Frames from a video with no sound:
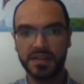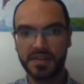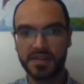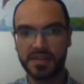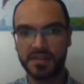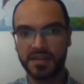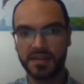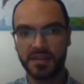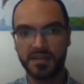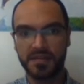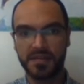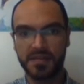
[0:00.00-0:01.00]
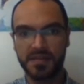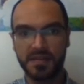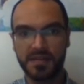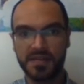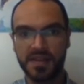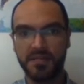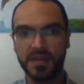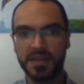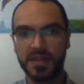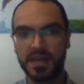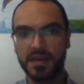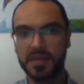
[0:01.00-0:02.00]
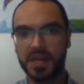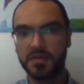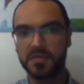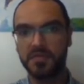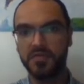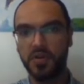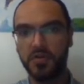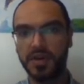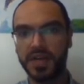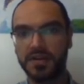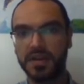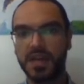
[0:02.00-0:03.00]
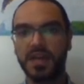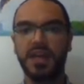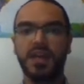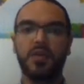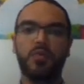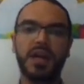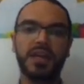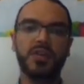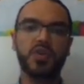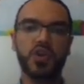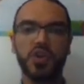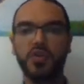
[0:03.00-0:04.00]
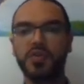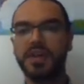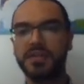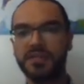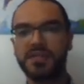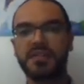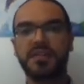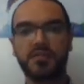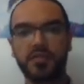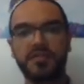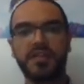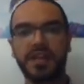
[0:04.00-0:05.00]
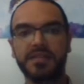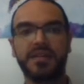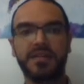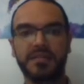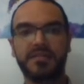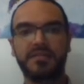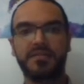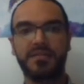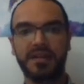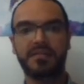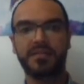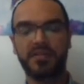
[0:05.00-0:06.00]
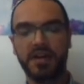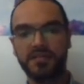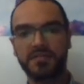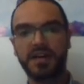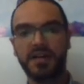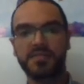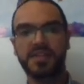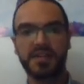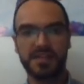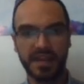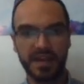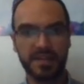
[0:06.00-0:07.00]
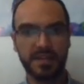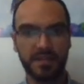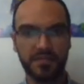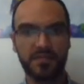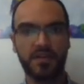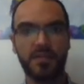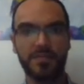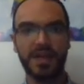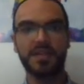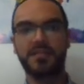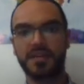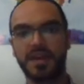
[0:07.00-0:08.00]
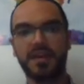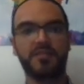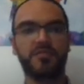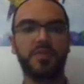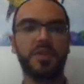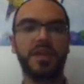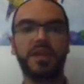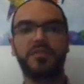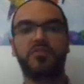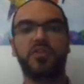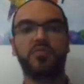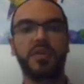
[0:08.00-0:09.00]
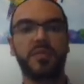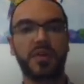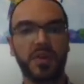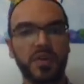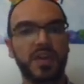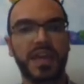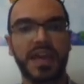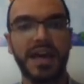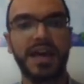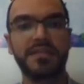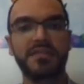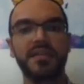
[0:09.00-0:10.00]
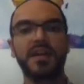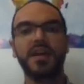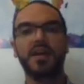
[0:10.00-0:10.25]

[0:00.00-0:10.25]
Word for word: is uh, seemingly coming out of nowhere. One can show that this is equivalent that it that the graph comes exactly from the kind of polyhedron we were looking at.